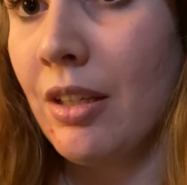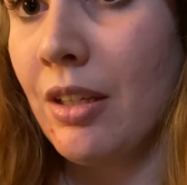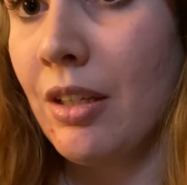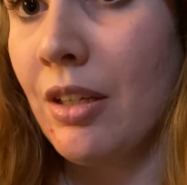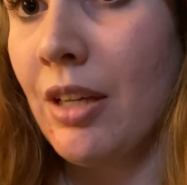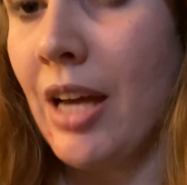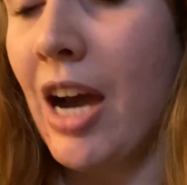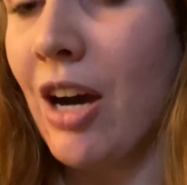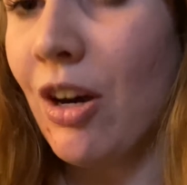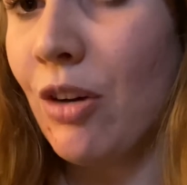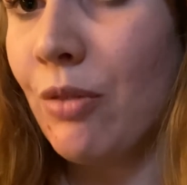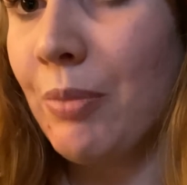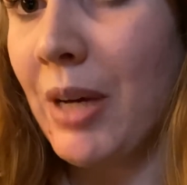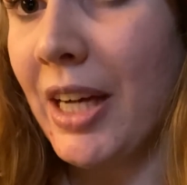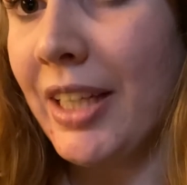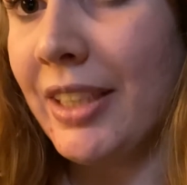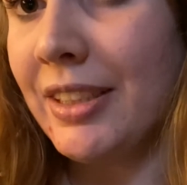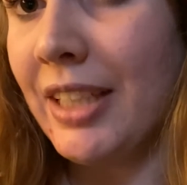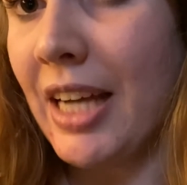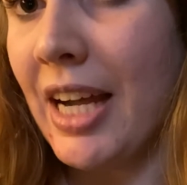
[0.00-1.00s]
how
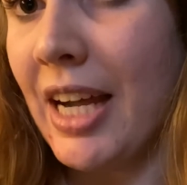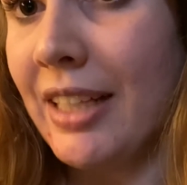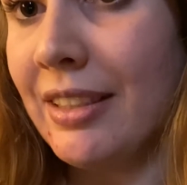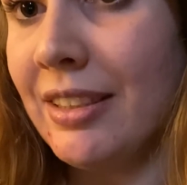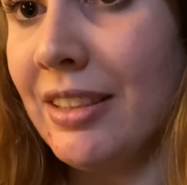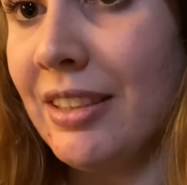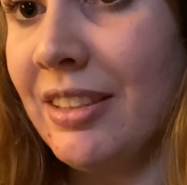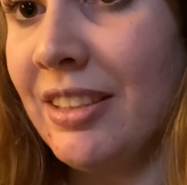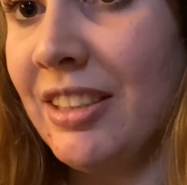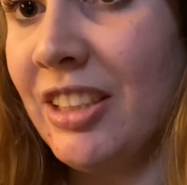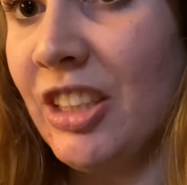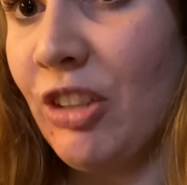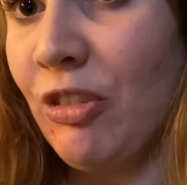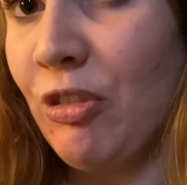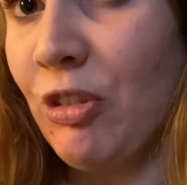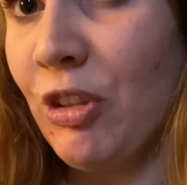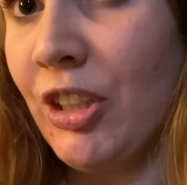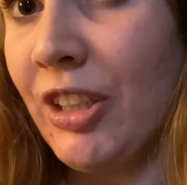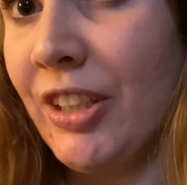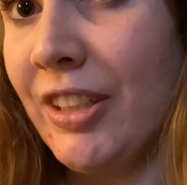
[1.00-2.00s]
my ataxia is
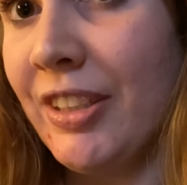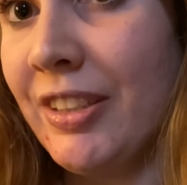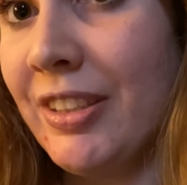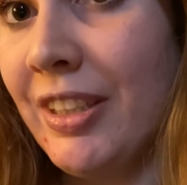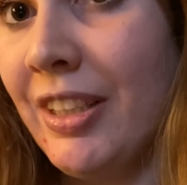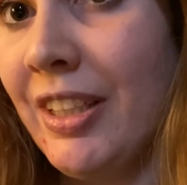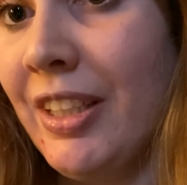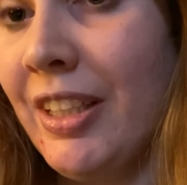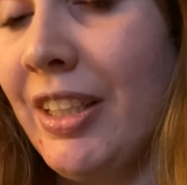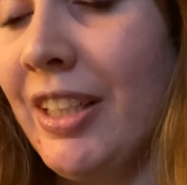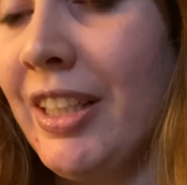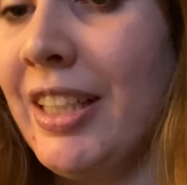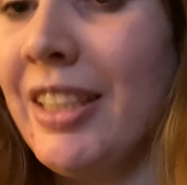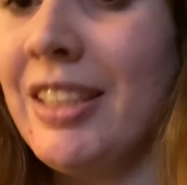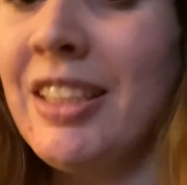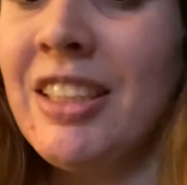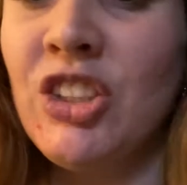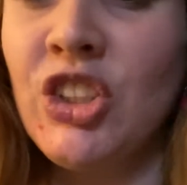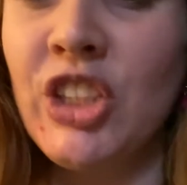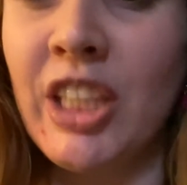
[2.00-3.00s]
different.
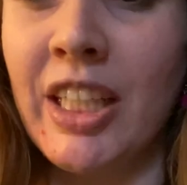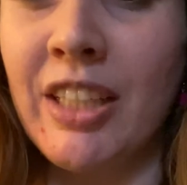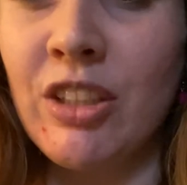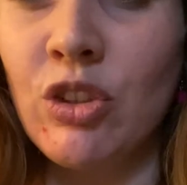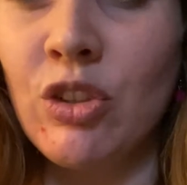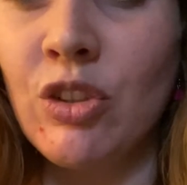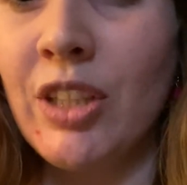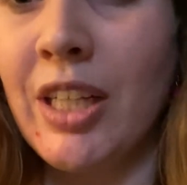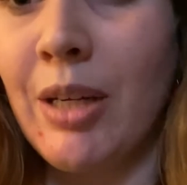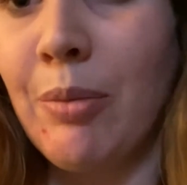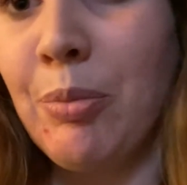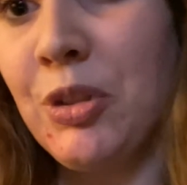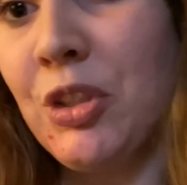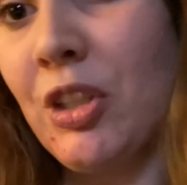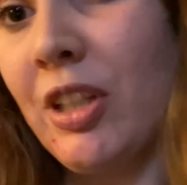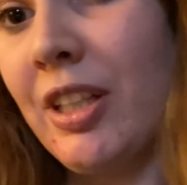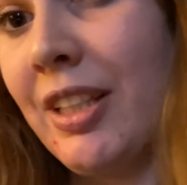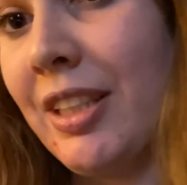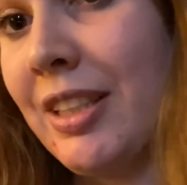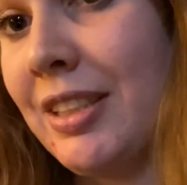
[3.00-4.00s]
And in general,
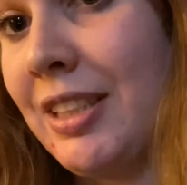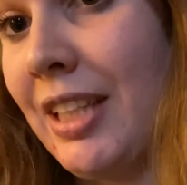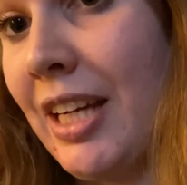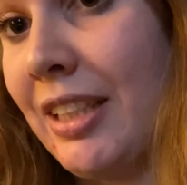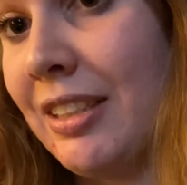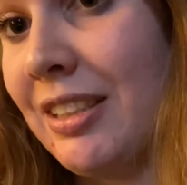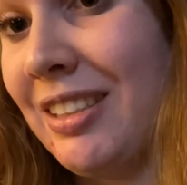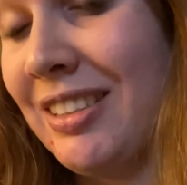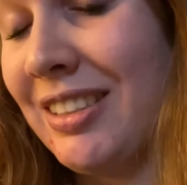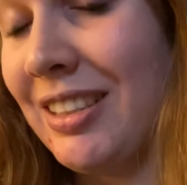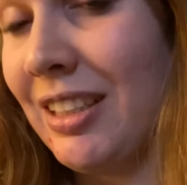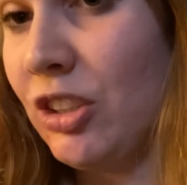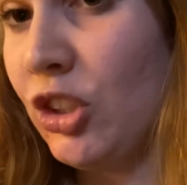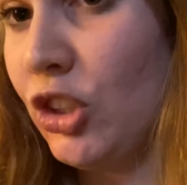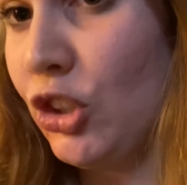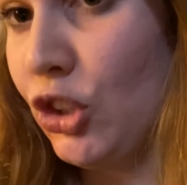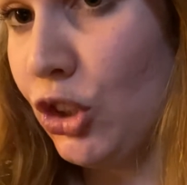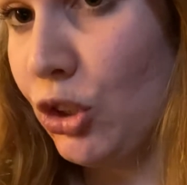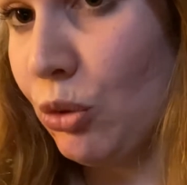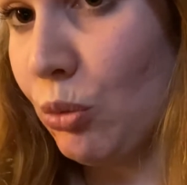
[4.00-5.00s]
episodic ataxia is
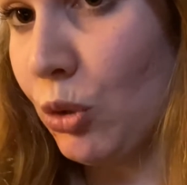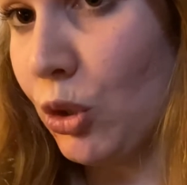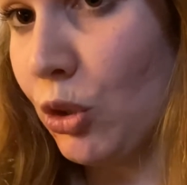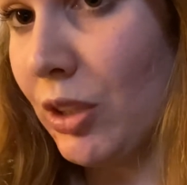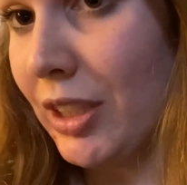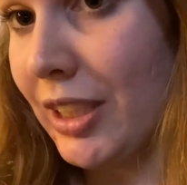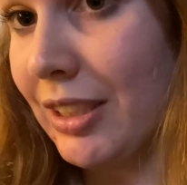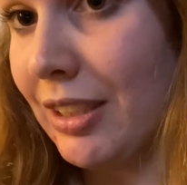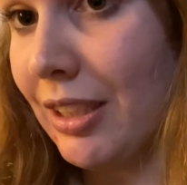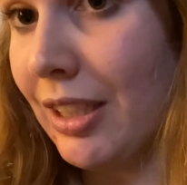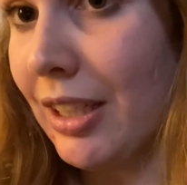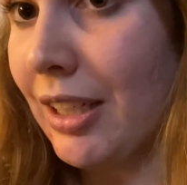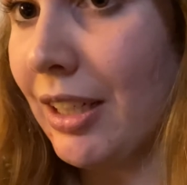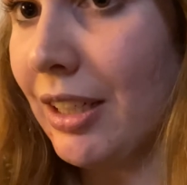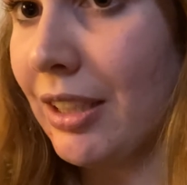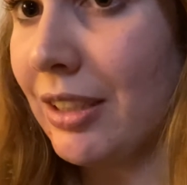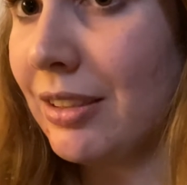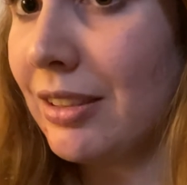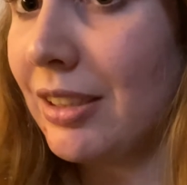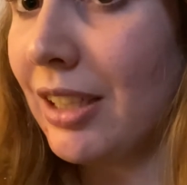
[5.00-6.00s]
unusual
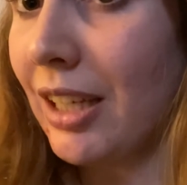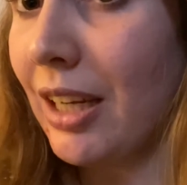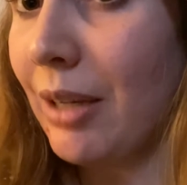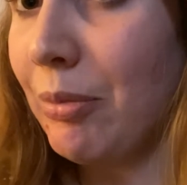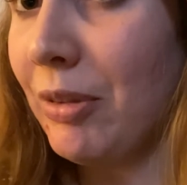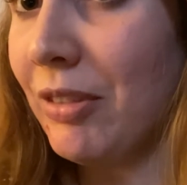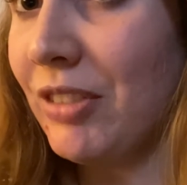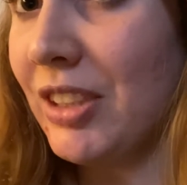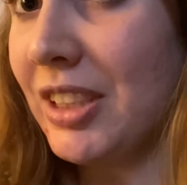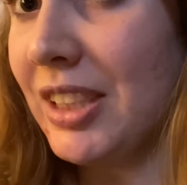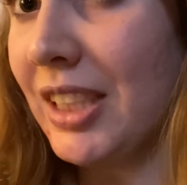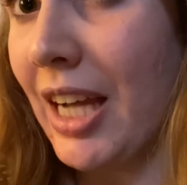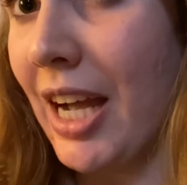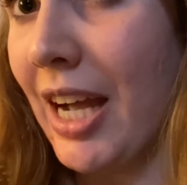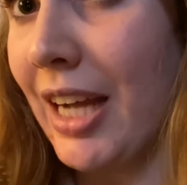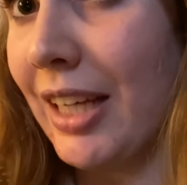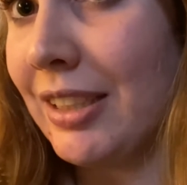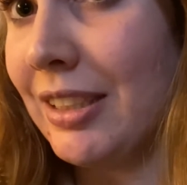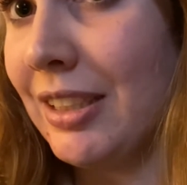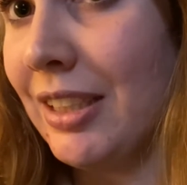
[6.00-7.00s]
uh, type of
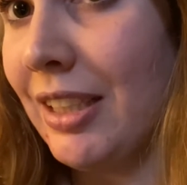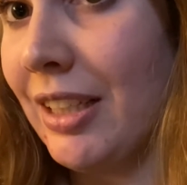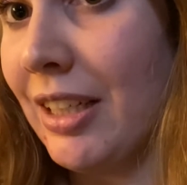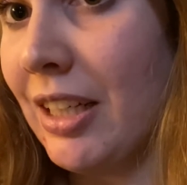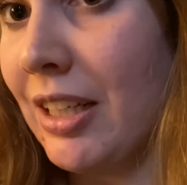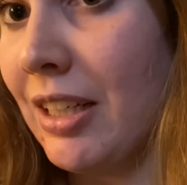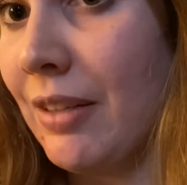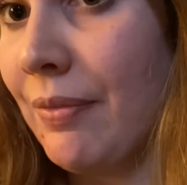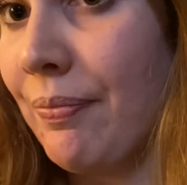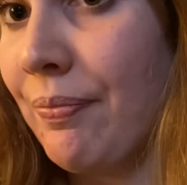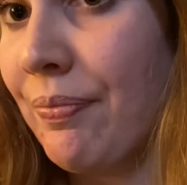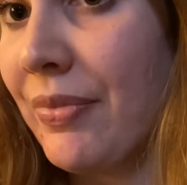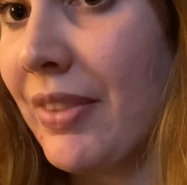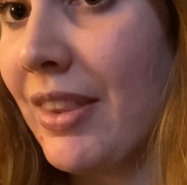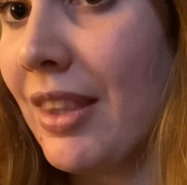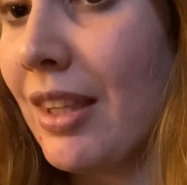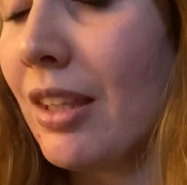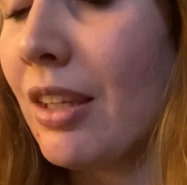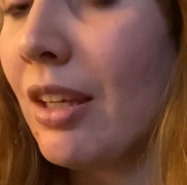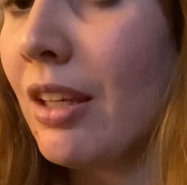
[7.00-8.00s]
ataxia
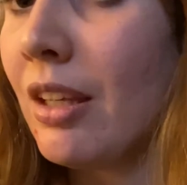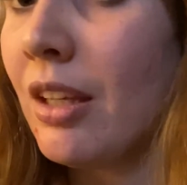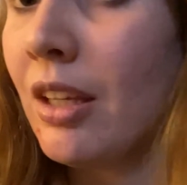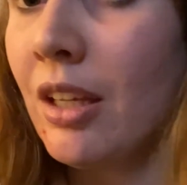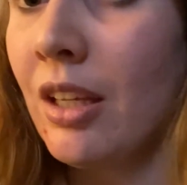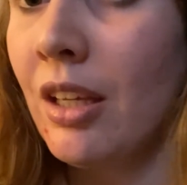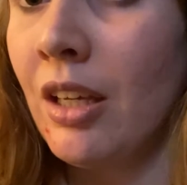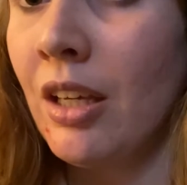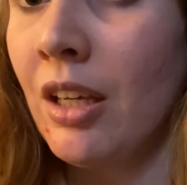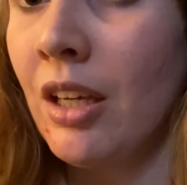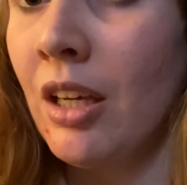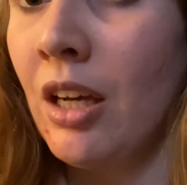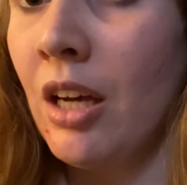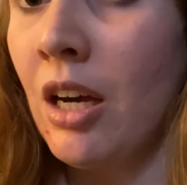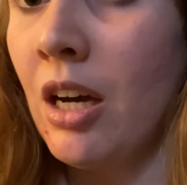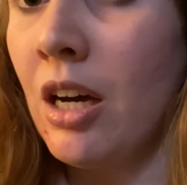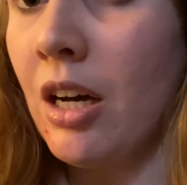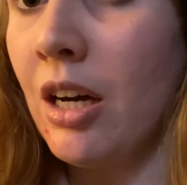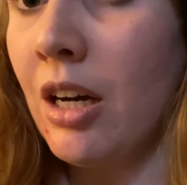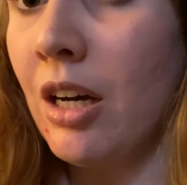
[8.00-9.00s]

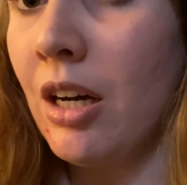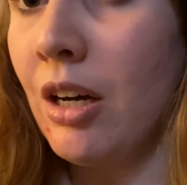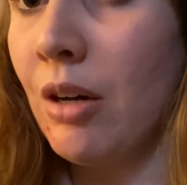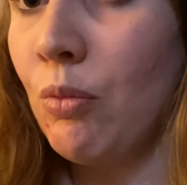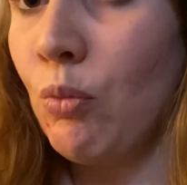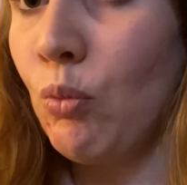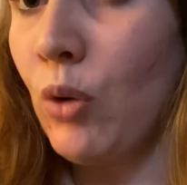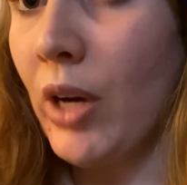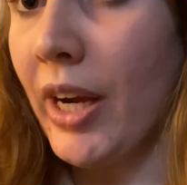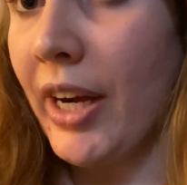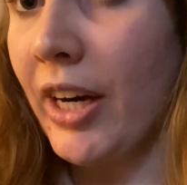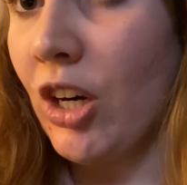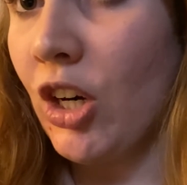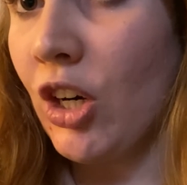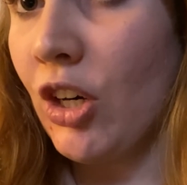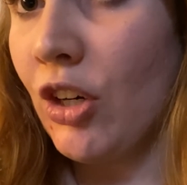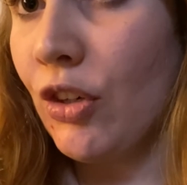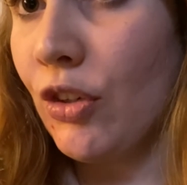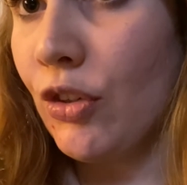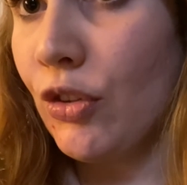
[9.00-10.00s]
um,
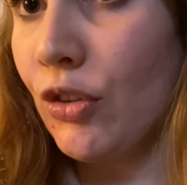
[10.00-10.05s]
where